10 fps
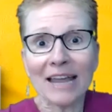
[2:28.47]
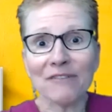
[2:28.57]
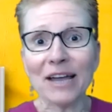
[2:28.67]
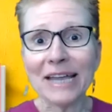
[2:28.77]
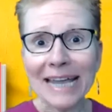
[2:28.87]
If
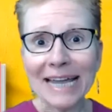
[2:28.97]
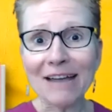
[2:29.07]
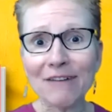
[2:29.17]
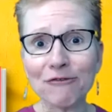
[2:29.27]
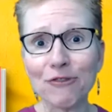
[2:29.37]
I can't
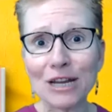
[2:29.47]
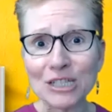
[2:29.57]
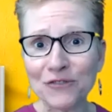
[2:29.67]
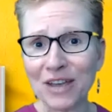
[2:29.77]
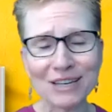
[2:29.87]
have fresh
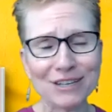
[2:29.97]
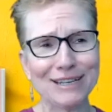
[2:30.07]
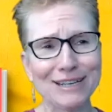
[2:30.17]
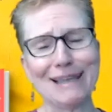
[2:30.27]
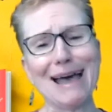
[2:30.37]

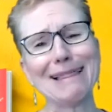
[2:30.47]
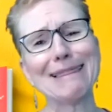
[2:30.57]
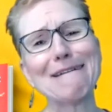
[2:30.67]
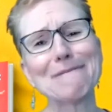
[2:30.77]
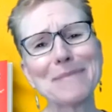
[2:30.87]
veggies, I love
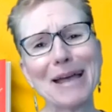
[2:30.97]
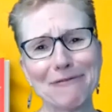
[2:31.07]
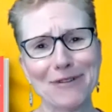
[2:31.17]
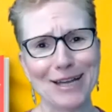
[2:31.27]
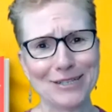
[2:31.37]
my
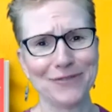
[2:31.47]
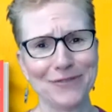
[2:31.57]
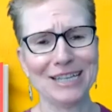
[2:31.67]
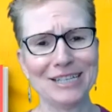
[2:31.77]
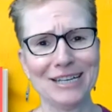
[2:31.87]
fresh
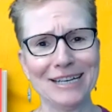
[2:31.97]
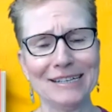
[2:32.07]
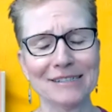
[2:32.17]
veggies.